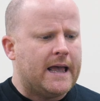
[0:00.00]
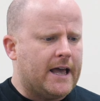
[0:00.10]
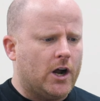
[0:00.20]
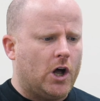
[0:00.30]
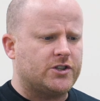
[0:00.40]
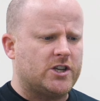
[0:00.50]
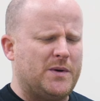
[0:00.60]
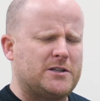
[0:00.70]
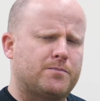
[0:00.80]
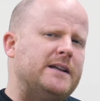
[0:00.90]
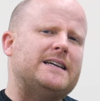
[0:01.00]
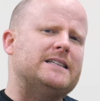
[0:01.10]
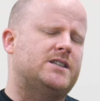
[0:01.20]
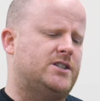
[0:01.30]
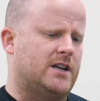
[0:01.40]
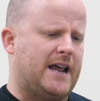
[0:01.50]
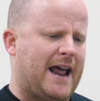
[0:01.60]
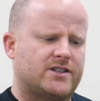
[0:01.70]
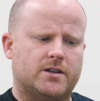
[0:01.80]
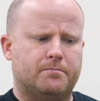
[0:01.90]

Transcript: It also is pretty consistent. It has the